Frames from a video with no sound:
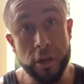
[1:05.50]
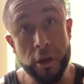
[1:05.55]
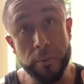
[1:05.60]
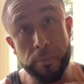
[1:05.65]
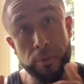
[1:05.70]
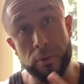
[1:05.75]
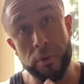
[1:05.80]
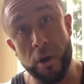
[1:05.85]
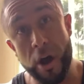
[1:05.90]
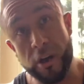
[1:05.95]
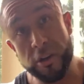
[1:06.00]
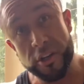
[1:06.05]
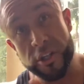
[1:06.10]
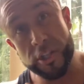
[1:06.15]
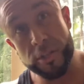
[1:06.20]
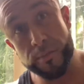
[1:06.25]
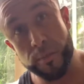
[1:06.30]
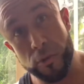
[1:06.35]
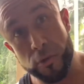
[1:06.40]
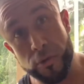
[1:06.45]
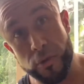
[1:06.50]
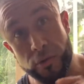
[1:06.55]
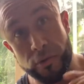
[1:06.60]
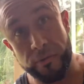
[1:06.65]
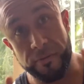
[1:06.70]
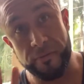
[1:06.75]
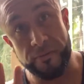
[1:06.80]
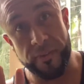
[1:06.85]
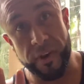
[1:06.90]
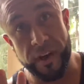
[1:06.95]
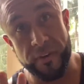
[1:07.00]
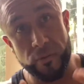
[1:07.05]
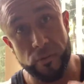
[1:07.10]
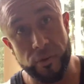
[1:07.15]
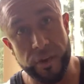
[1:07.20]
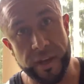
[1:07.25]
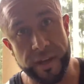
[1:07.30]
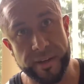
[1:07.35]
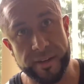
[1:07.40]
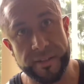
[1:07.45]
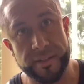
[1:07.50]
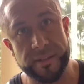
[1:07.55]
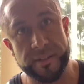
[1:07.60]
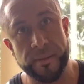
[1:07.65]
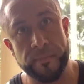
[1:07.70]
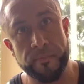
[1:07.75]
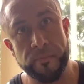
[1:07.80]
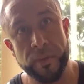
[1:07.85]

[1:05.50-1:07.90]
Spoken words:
a prolonged exposure of 5 weeks.